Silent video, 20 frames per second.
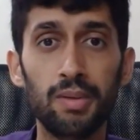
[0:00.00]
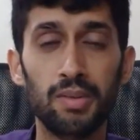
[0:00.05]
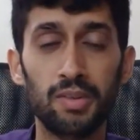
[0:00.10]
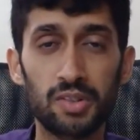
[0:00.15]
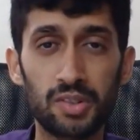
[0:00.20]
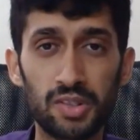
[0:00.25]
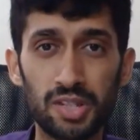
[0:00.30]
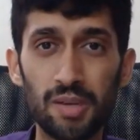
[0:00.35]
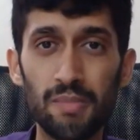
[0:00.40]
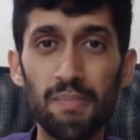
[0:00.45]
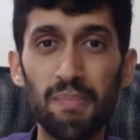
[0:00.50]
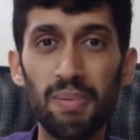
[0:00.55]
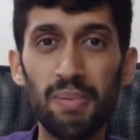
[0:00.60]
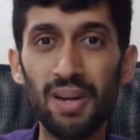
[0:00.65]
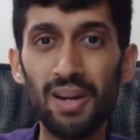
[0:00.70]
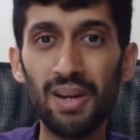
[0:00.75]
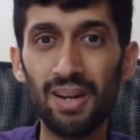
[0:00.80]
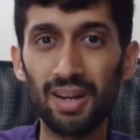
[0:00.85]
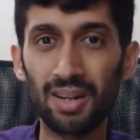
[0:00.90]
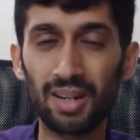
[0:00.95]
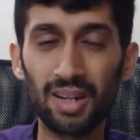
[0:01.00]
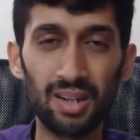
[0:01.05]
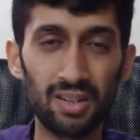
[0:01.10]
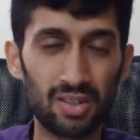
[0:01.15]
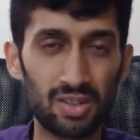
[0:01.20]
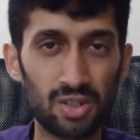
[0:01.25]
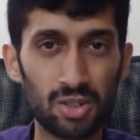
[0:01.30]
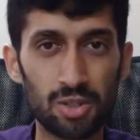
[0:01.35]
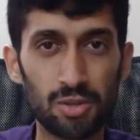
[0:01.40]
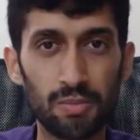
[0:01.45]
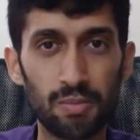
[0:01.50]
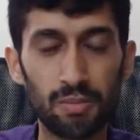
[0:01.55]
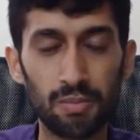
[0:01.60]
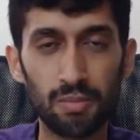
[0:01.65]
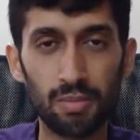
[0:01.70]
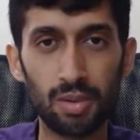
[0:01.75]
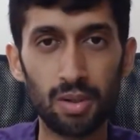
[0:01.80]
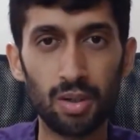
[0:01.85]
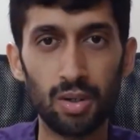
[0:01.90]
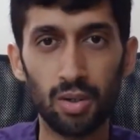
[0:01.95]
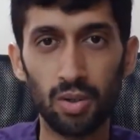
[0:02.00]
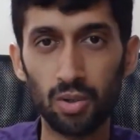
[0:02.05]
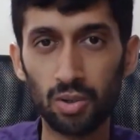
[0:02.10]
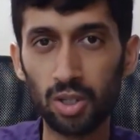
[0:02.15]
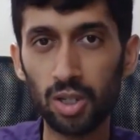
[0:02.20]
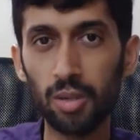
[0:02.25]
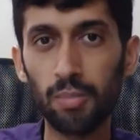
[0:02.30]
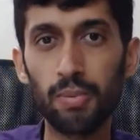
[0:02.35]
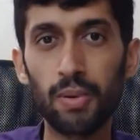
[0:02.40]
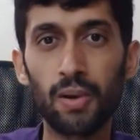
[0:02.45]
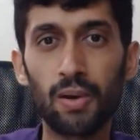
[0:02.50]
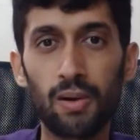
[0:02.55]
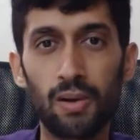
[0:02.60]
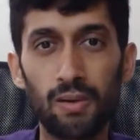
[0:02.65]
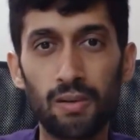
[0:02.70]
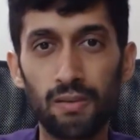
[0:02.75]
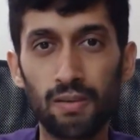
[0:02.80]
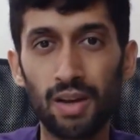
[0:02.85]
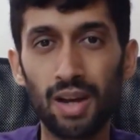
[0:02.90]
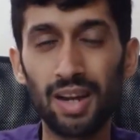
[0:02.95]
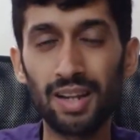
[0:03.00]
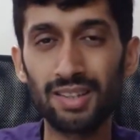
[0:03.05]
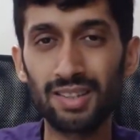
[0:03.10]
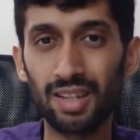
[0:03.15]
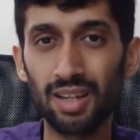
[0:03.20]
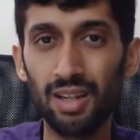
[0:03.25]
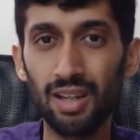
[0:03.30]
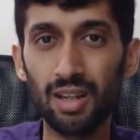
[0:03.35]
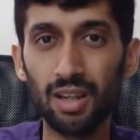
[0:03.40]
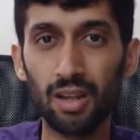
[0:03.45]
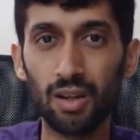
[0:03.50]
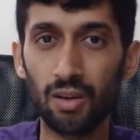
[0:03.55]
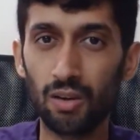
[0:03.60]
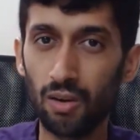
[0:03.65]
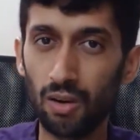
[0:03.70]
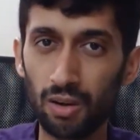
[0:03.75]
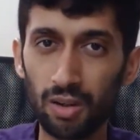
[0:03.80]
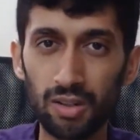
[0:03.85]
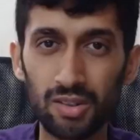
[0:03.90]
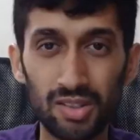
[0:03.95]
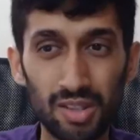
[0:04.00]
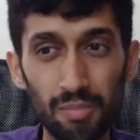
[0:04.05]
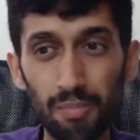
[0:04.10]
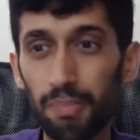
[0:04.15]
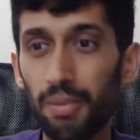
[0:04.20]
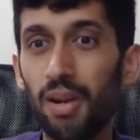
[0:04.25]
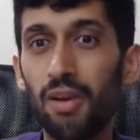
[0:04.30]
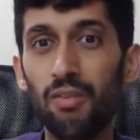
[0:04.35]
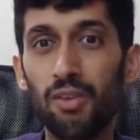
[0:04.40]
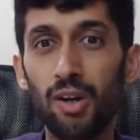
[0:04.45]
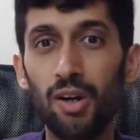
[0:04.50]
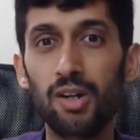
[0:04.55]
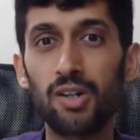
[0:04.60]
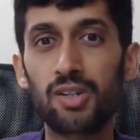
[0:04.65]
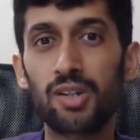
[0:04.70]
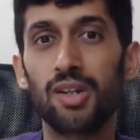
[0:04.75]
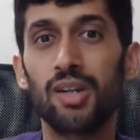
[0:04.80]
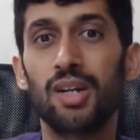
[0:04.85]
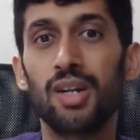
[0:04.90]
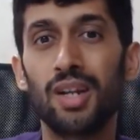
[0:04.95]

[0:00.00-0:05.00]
simple nuggets to keep your eyes healthy, or in simpler words,